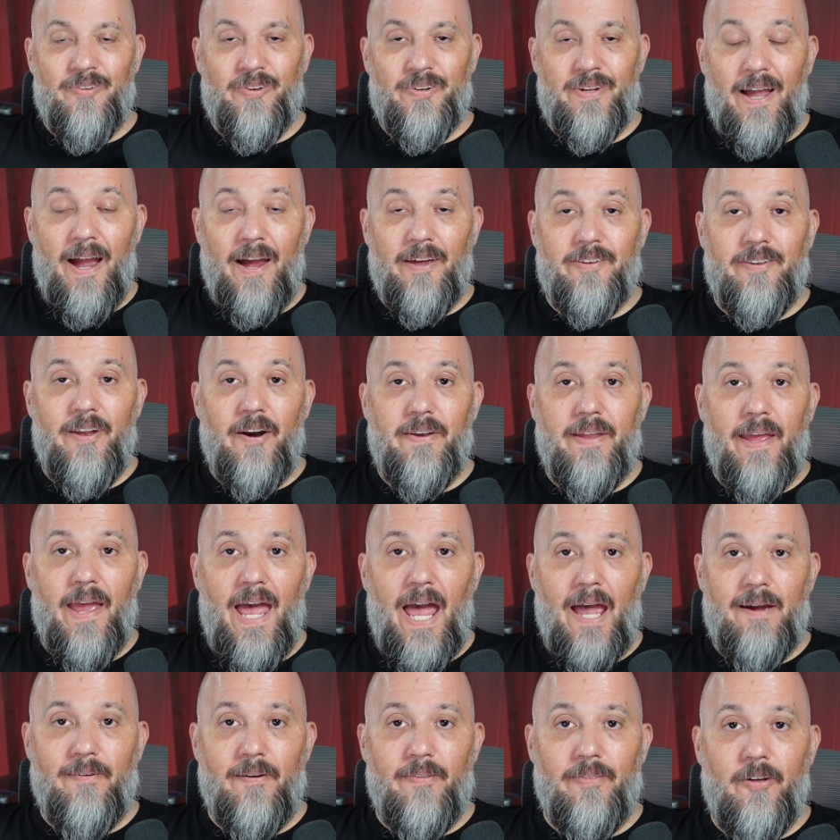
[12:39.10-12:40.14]
So guys, there you
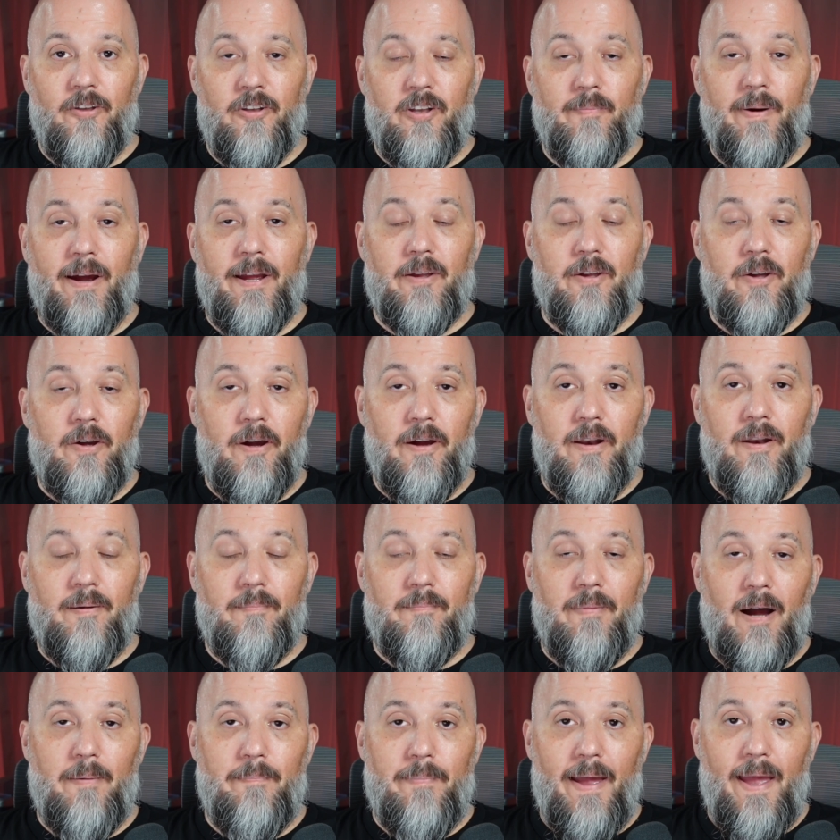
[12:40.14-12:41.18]
have it. Those are my good,
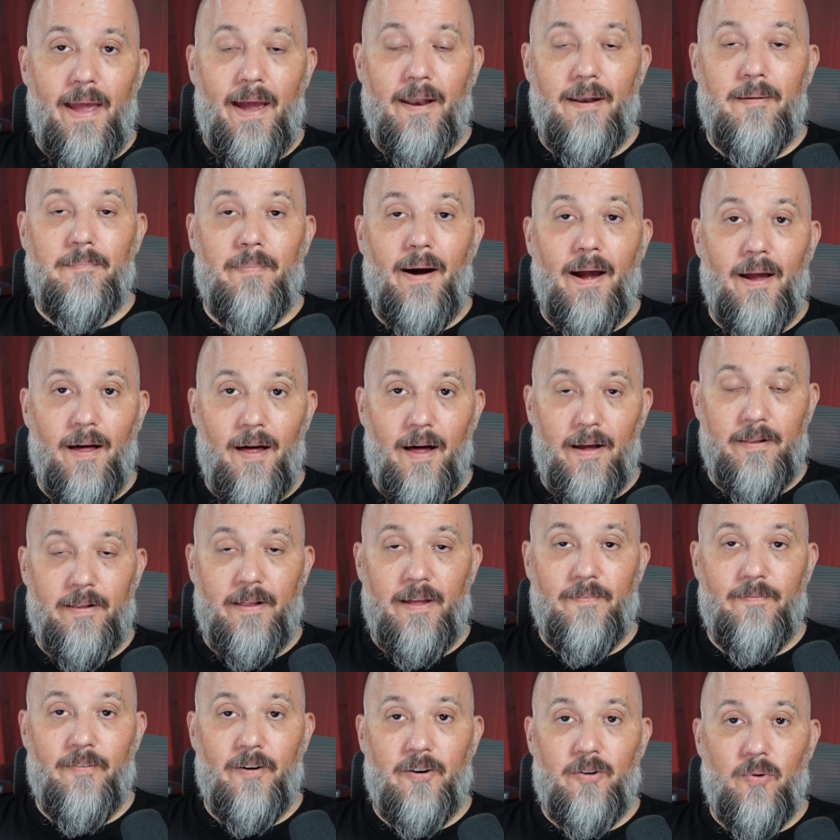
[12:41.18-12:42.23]
my bad, my
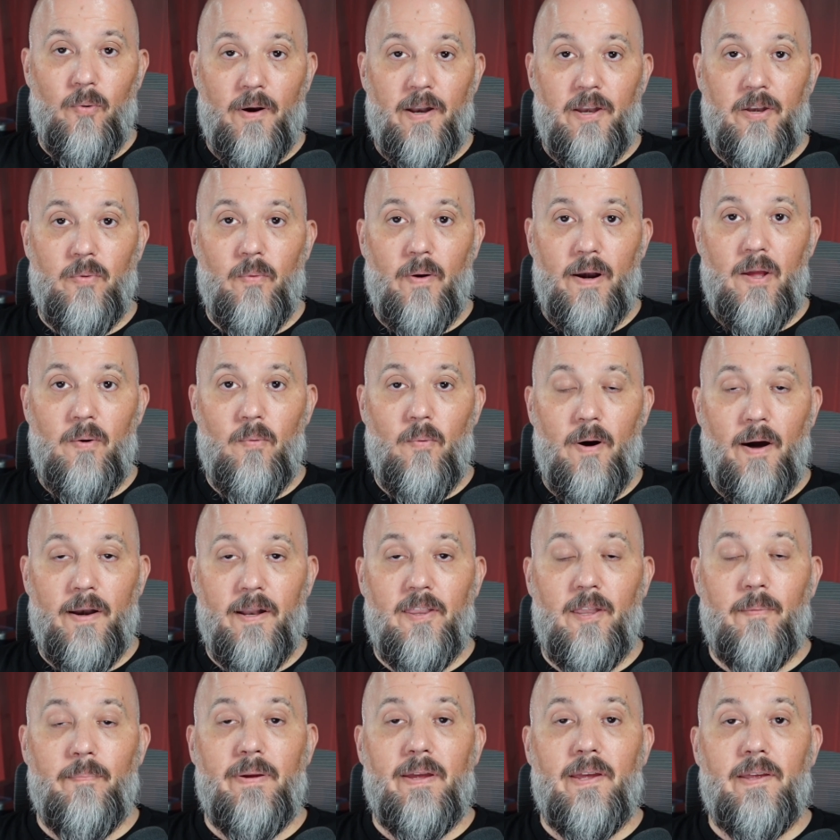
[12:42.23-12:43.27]
ugly for 2021
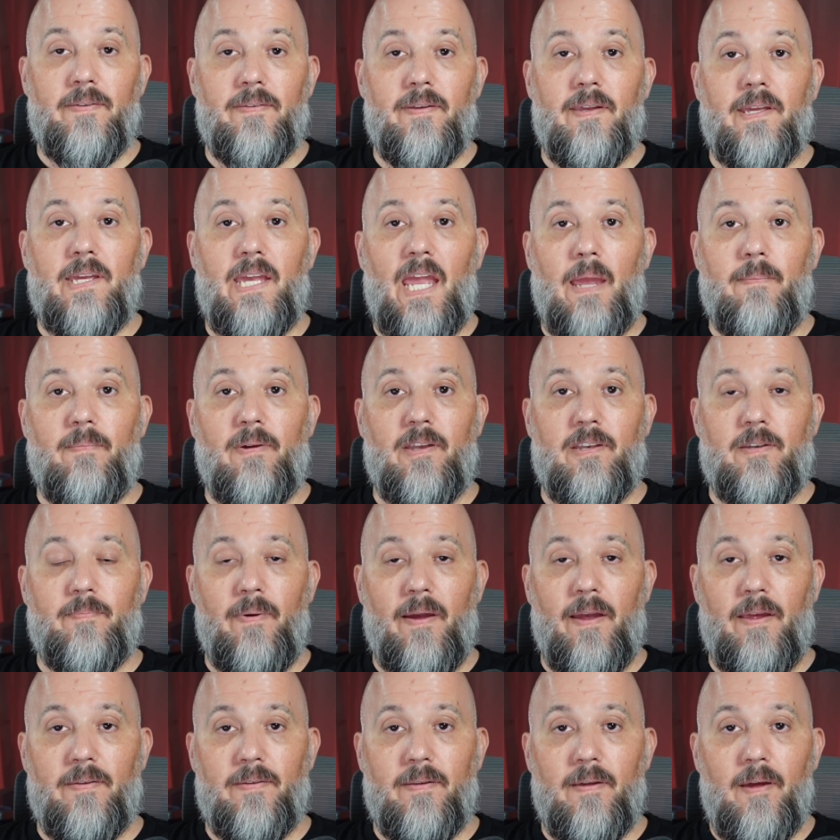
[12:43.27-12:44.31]
in the PC gaming
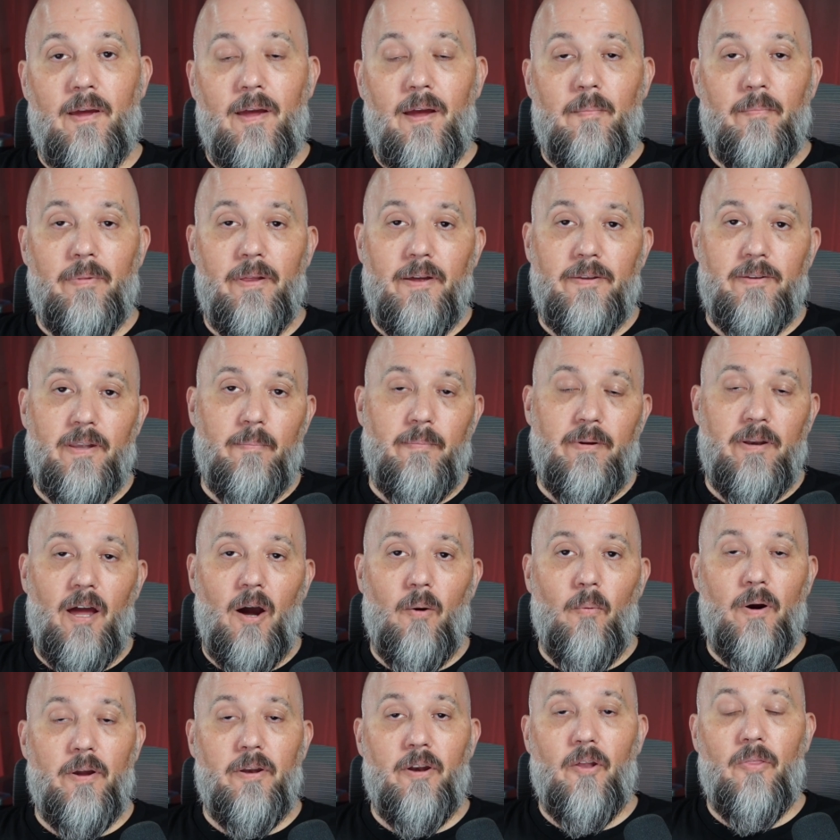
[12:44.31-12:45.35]
space. Please let me know
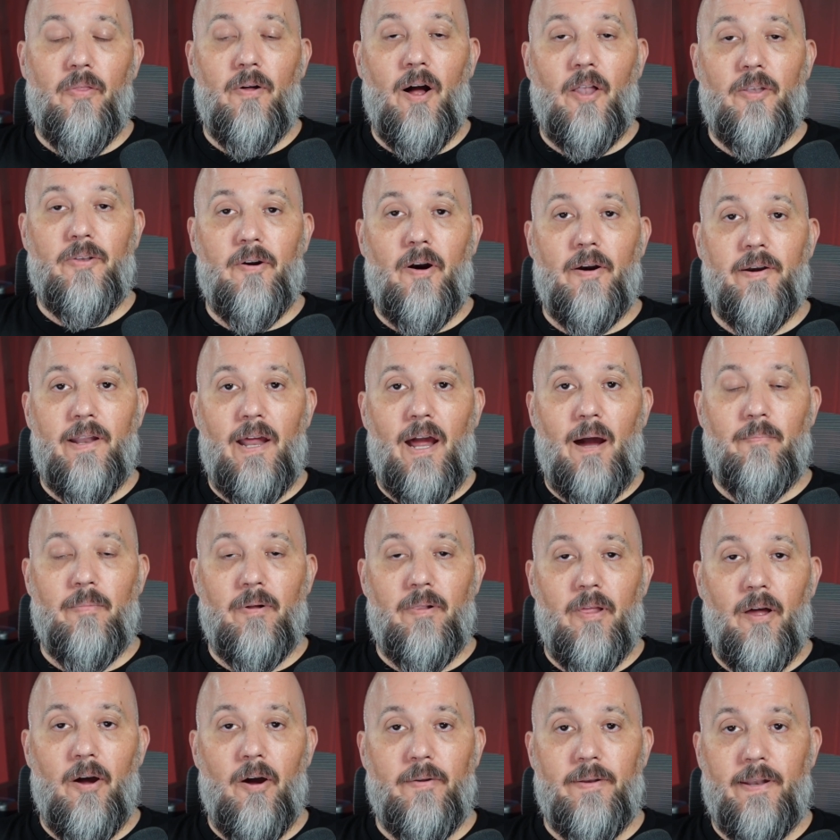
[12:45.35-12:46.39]
what your thoughts are down
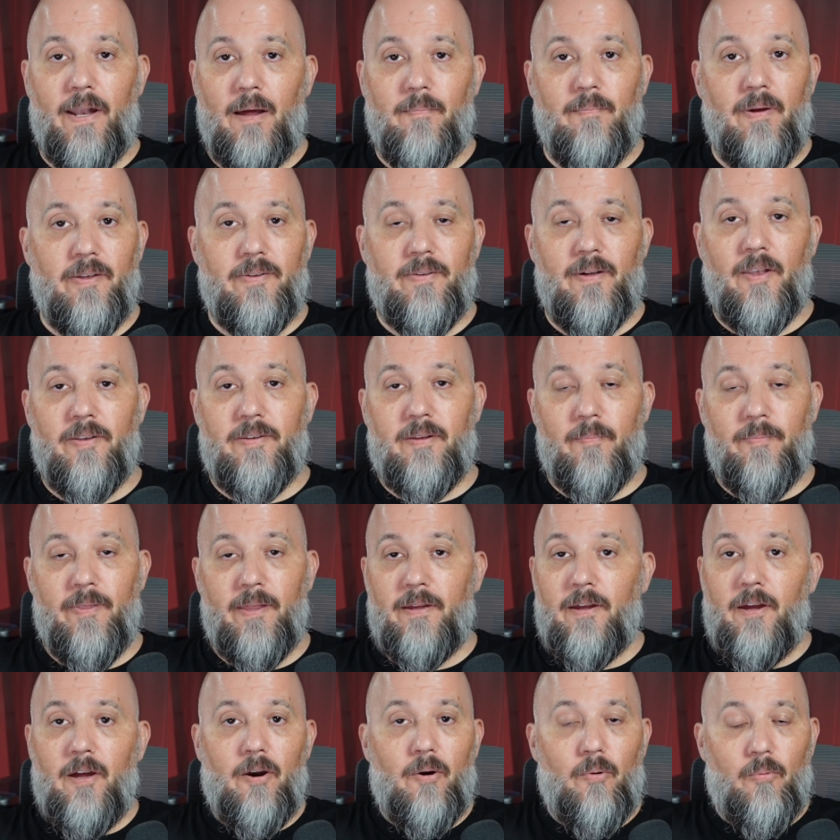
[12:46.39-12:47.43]
below. Did I miss on
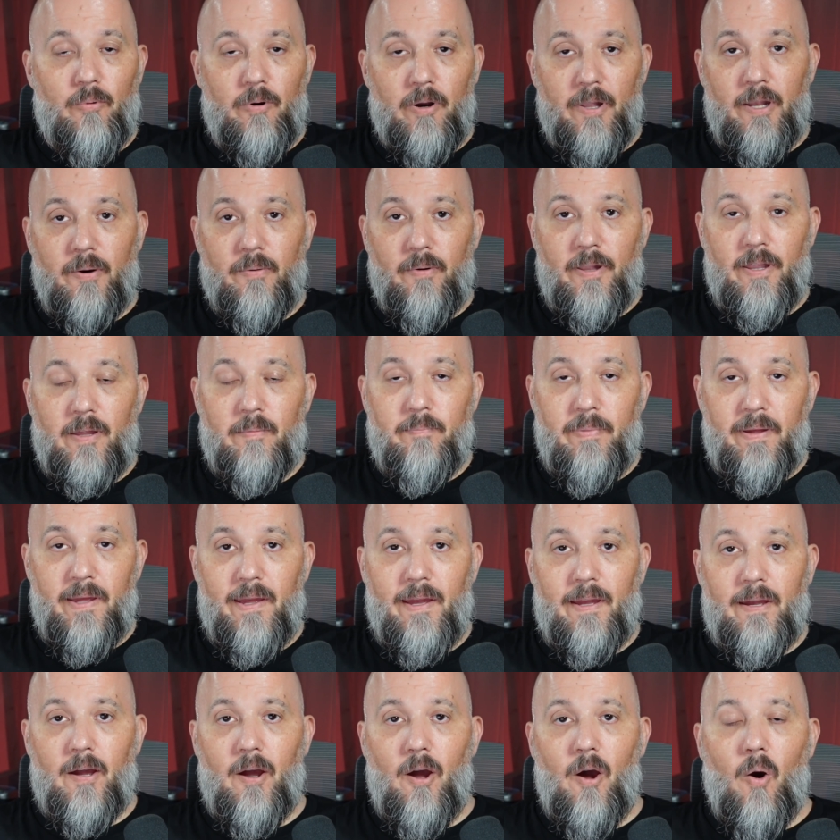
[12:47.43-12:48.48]
something really, really
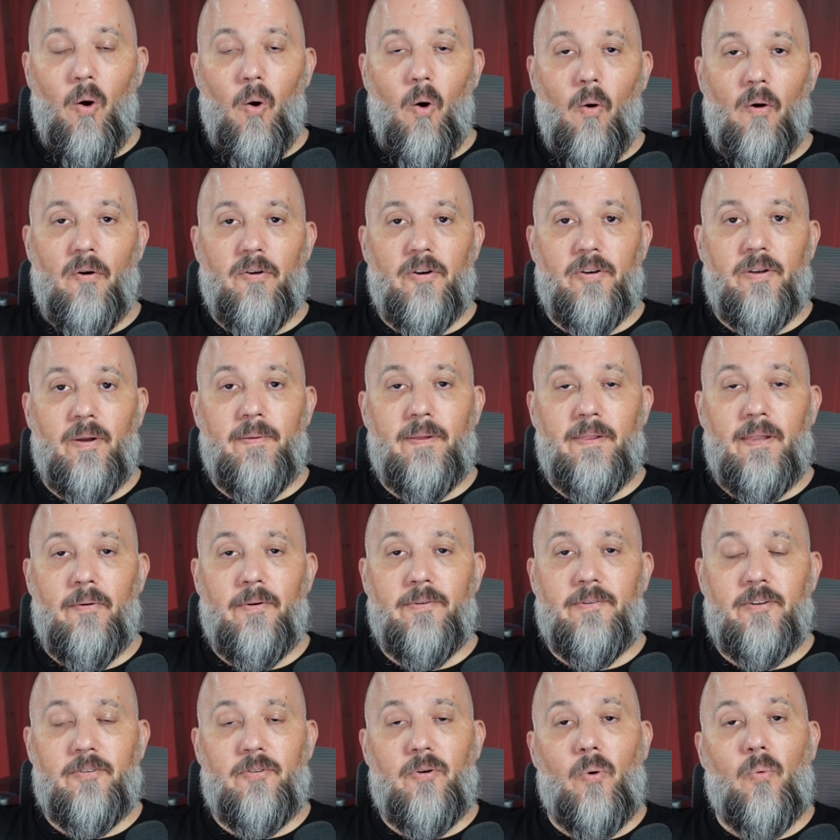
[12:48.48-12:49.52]
big? Or is there something that
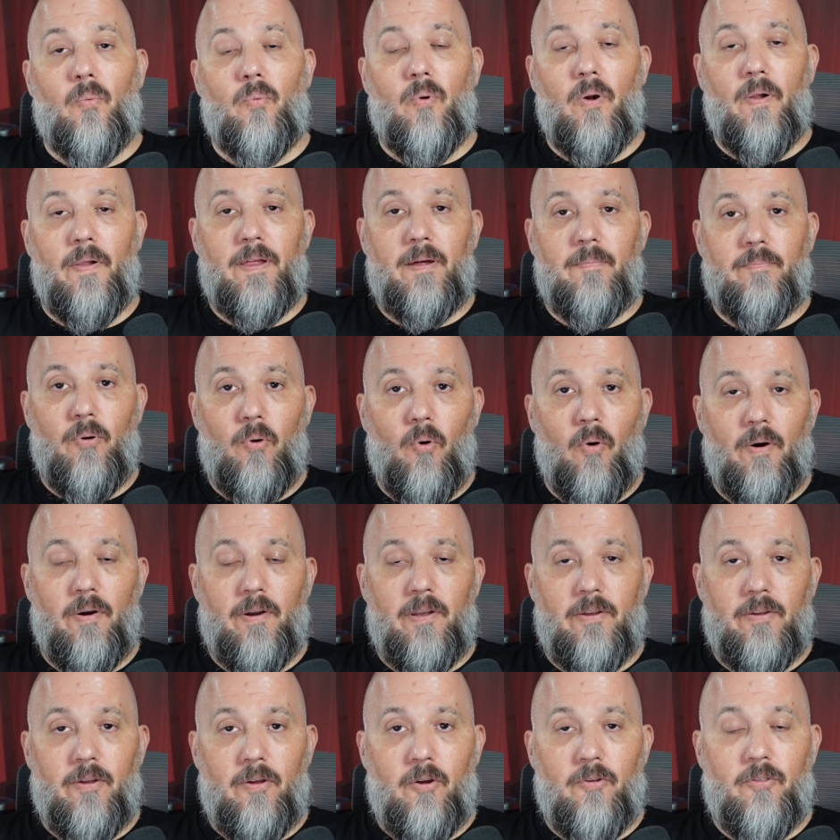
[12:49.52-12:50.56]
was just really important
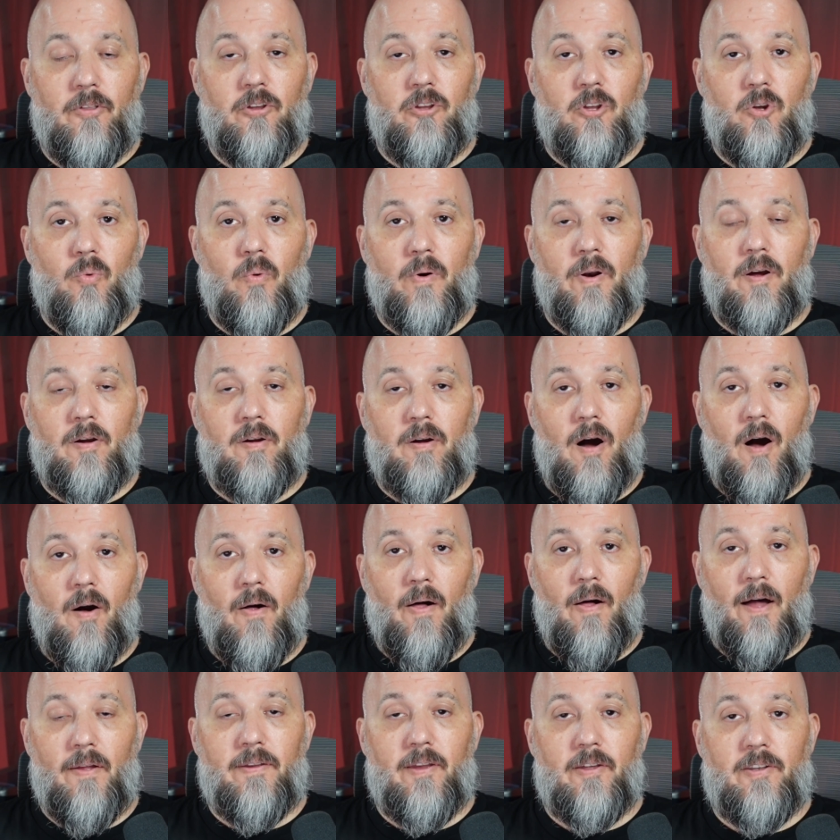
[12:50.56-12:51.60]
to you that you want to call
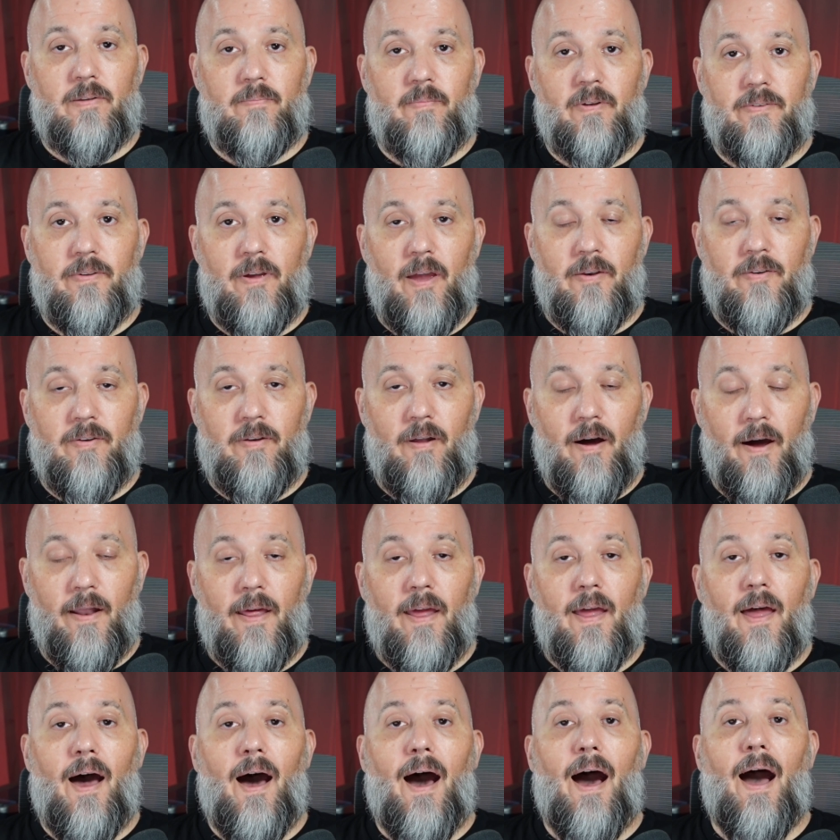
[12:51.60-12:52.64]
out and get some attention on?
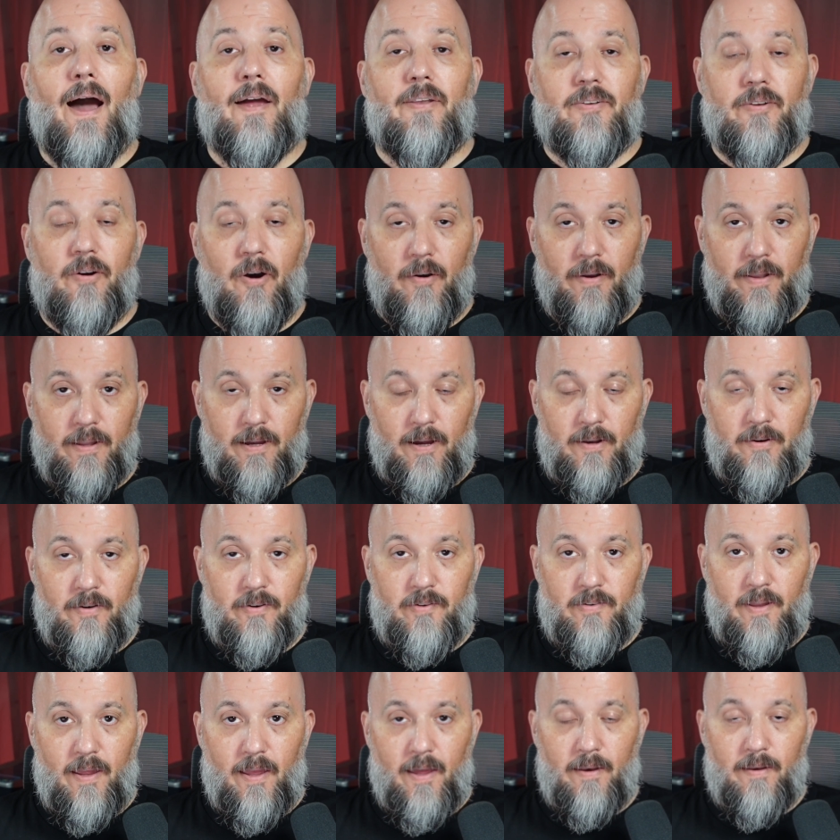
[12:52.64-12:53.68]
I certainly
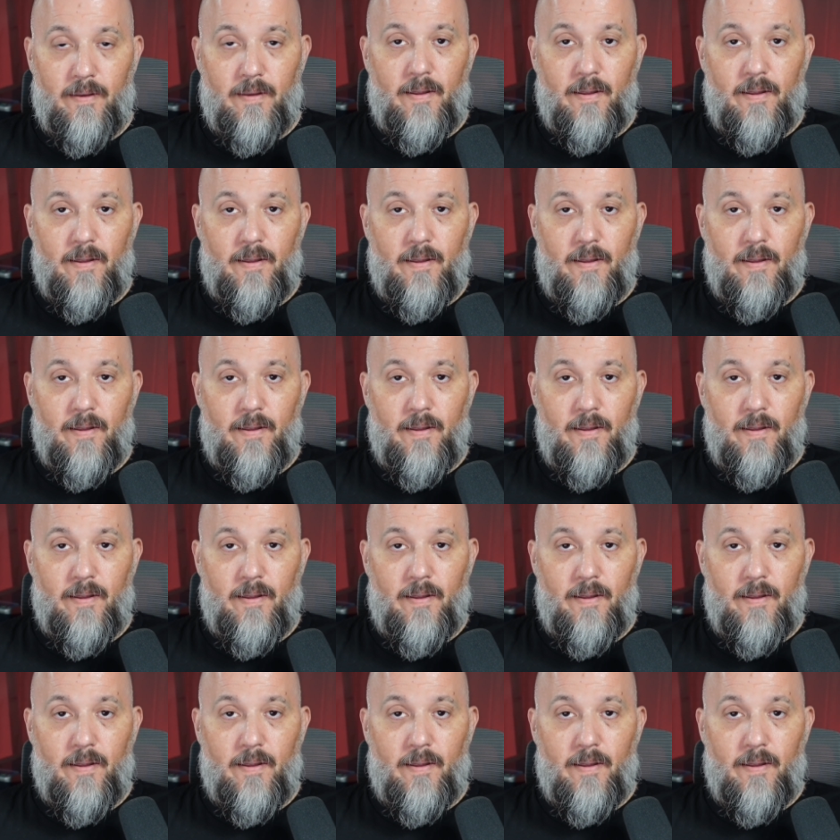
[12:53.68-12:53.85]
understand.